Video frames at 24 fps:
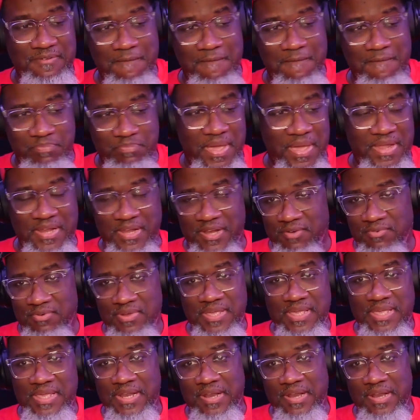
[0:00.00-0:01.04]

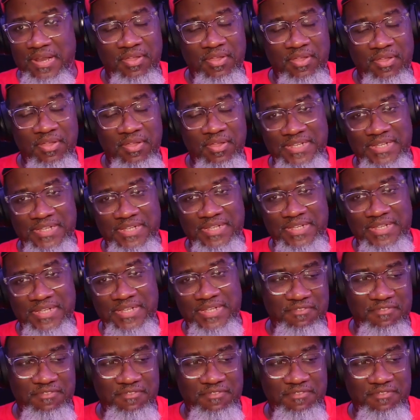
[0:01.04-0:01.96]
pedigree and all of that stuff,